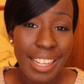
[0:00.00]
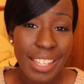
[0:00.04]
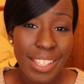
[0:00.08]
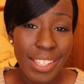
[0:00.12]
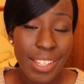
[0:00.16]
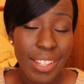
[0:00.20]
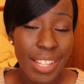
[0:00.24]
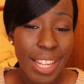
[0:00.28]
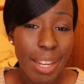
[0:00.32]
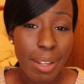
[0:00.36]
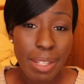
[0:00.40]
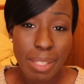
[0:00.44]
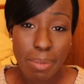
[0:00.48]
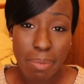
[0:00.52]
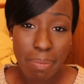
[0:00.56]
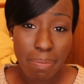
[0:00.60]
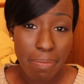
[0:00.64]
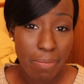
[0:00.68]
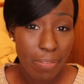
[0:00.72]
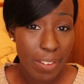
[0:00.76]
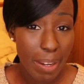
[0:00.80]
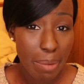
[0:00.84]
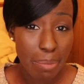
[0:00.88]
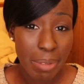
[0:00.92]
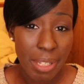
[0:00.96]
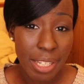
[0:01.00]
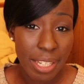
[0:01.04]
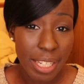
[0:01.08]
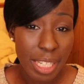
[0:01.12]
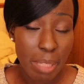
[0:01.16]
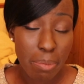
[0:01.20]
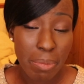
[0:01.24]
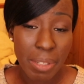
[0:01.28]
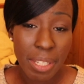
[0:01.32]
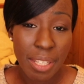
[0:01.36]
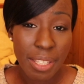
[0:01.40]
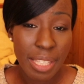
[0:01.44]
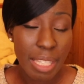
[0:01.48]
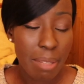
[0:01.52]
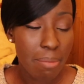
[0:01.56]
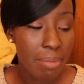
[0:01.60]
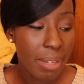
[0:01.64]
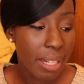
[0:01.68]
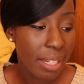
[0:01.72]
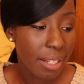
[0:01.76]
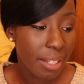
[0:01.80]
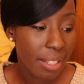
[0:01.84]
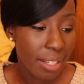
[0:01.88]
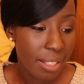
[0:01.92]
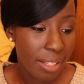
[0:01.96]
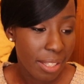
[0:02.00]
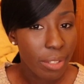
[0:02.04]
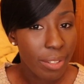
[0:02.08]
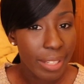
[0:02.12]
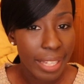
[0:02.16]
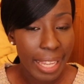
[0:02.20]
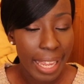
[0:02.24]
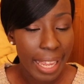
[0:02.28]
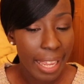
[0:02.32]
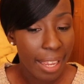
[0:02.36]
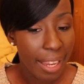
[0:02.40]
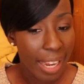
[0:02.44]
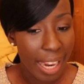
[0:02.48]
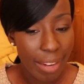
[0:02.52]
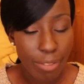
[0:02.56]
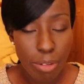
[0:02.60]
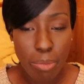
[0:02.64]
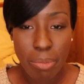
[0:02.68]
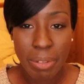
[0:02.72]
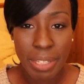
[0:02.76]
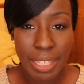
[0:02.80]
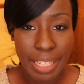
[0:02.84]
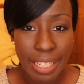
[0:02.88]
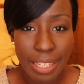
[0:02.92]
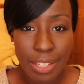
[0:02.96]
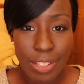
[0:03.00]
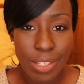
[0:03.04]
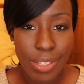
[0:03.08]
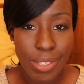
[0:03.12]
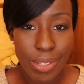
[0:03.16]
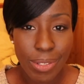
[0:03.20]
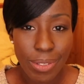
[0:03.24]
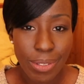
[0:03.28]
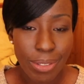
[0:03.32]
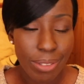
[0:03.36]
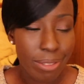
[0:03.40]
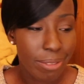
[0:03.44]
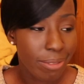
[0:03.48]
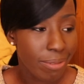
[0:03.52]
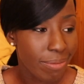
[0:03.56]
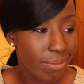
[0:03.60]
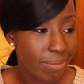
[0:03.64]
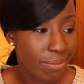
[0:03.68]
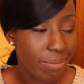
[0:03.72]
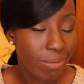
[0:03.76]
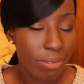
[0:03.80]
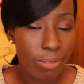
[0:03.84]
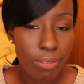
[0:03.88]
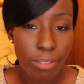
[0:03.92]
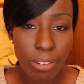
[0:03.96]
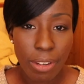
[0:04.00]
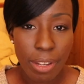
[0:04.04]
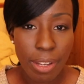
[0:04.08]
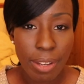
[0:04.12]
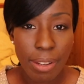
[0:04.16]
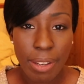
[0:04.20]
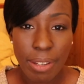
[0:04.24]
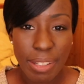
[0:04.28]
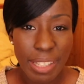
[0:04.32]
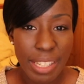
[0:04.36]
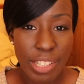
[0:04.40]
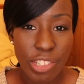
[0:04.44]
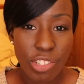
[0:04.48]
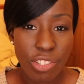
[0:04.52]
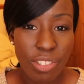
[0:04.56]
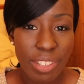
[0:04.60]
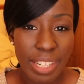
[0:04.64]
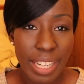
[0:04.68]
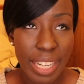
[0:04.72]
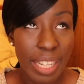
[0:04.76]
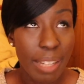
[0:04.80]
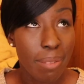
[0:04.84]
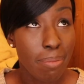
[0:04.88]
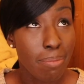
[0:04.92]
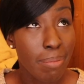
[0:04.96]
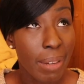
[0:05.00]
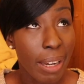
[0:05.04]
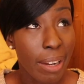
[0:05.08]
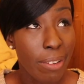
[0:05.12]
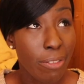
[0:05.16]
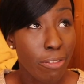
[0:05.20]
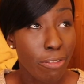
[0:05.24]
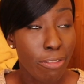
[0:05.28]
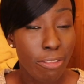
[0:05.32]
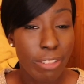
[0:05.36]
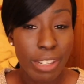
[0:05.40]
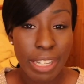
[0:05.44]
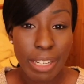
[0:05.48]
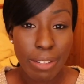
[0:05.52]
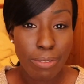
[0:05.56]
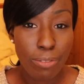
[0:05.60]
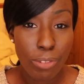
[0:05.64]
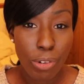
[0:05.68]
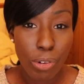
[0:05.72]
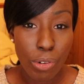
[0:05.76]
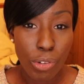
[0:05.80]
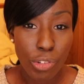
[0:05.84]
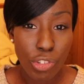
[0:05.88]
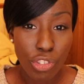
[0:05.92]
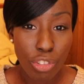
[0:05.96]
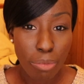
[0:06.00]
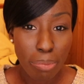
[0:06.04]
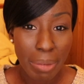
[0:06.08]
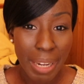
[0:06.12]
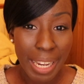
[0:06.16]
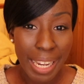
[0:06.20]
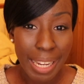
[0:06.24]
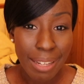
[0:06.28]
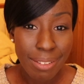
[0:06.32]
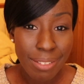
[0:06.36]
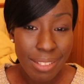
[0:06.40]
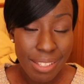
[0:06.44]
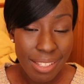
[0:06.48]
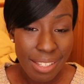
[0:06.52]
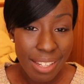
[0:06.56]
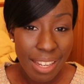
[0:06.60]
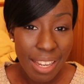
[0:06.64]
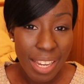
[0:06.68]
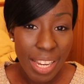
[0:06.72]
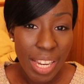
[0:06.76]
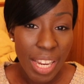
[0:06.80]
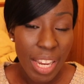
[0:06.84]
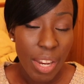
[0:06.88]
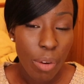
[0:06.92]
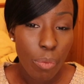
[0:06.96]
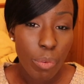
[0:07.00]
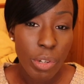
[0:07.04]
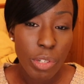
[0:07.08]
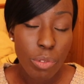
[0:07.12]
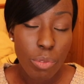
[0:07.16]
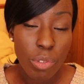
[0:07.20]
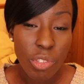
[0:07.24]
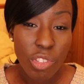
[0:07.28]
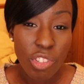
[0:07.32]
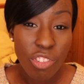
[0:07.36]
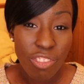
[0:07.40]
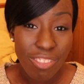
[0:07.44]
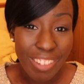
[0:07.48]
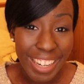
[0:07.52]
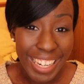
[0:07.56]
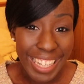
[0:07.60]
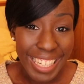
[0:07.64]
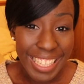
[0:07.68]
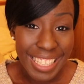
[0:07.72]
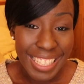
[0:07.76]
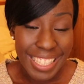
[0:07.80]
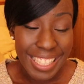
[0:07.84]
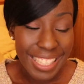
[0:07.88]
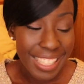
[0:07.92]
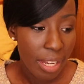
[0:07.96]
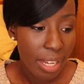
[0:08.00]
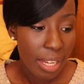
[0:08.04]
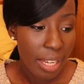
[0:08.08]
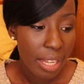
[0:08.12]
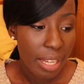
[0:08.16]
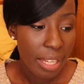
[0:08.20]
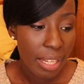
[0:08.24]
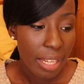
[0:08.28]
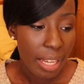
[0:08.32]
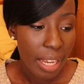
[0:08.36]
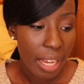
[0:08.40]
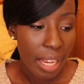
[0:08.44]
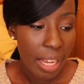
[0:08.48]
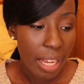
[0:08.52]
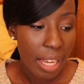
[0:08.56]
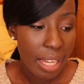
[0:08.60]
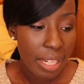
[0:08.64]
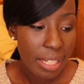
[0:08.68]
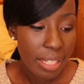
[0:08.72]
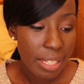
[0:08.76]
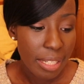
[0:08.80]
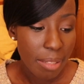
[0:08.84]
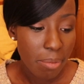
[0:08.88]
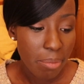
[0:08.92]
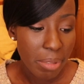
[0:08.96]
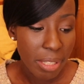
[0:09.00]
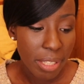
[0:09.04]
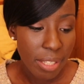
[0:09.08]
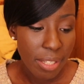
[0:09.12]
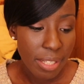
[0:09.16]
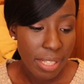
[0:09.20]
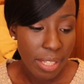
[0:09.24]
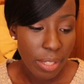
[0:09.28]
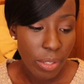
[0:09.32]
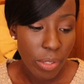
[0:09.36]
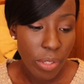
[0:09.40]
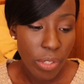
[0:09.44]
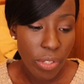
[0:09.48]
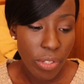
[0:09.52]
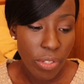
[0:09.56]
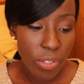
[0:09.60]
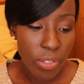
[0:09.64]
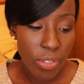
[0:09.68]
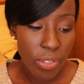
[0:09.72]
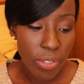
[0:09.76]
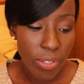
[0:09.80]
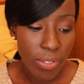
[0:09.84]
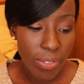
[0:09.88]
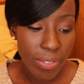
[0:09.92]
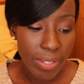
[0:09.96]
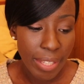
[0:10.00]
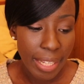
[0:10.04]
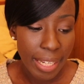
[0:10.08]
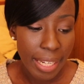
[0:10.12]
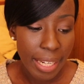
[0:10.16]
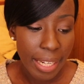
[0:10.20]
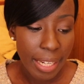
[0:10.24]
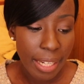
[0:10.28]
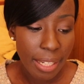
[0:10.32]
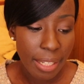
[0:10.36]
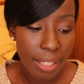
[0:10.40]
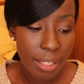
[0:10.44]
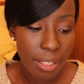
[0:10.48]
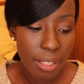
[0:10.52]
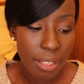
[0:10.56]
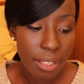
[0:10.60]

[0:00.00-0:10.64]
So that was fabulous because it meant to get everybody in a suit for literally about £300-400, which was great. And because I couldn't do that,